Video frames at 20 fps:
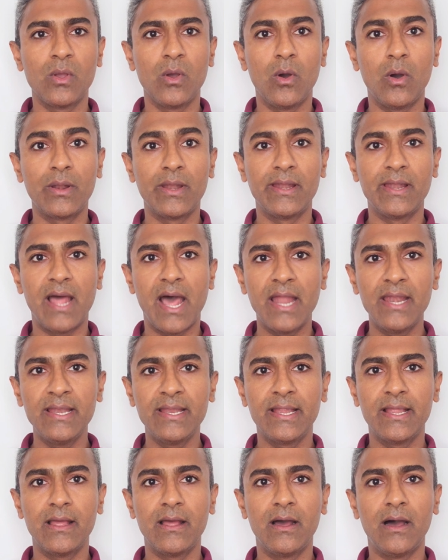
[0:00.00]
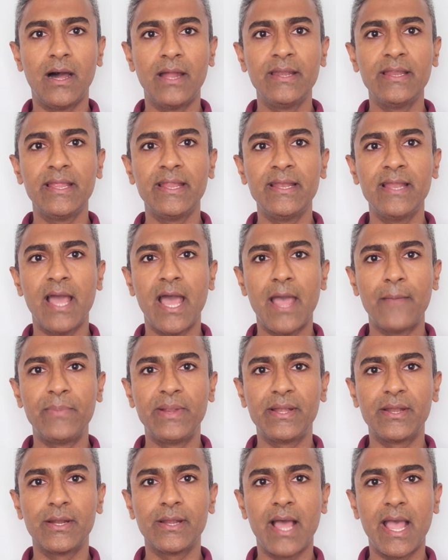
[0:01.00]
on an un
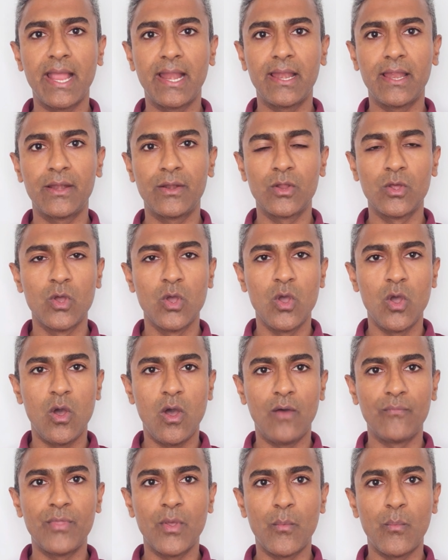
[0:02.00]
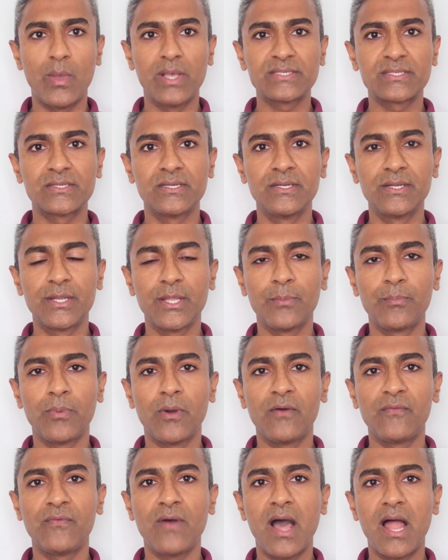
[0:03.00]
uninhabited island of the western tip
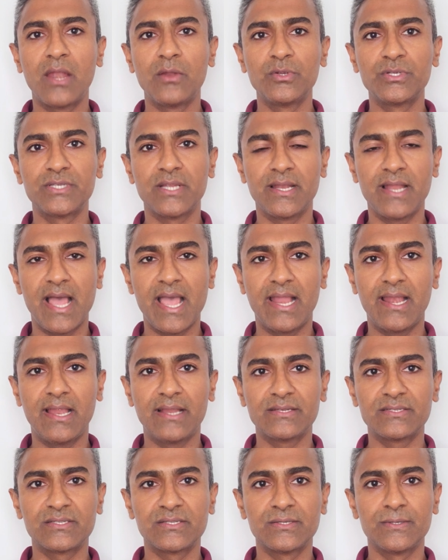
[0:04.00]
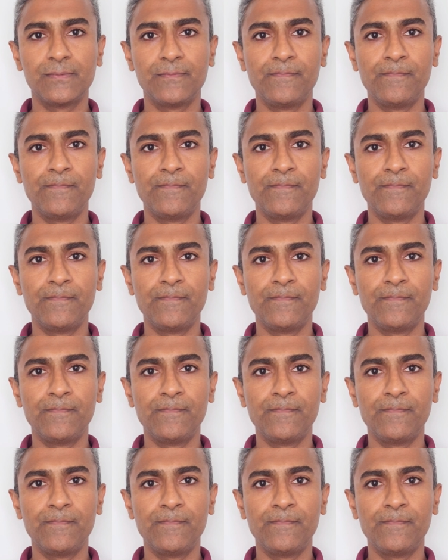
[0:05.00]
of Aleutian Islands.